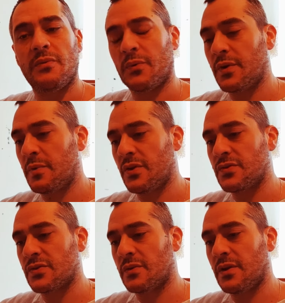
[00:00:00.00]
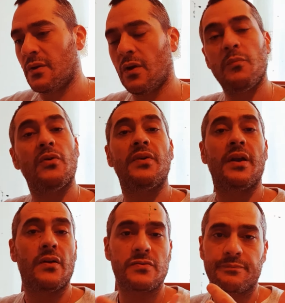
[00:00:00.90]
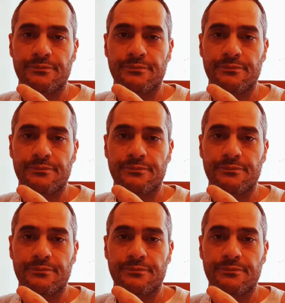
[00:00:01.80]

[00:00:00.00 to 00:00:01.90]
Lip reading: I'm going to be doing a lot more videos